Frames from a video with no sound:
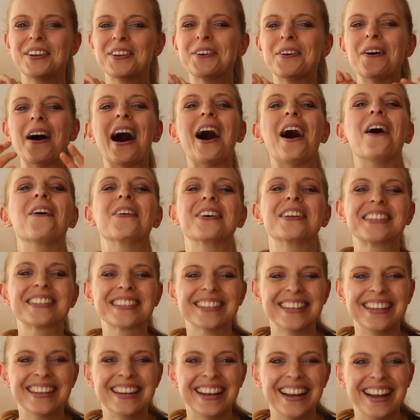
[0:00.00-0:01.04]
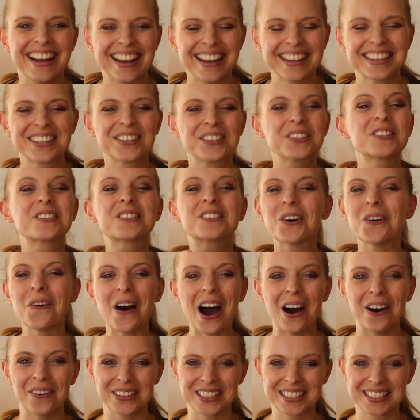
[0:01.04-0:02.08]
You're out. You're so
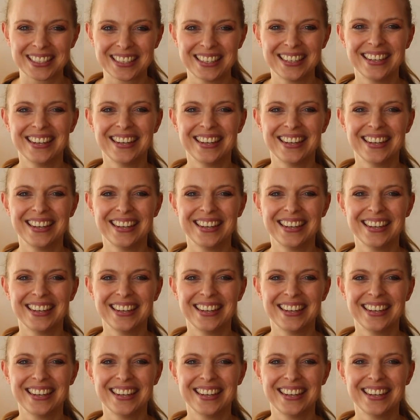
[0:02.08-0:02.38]
out.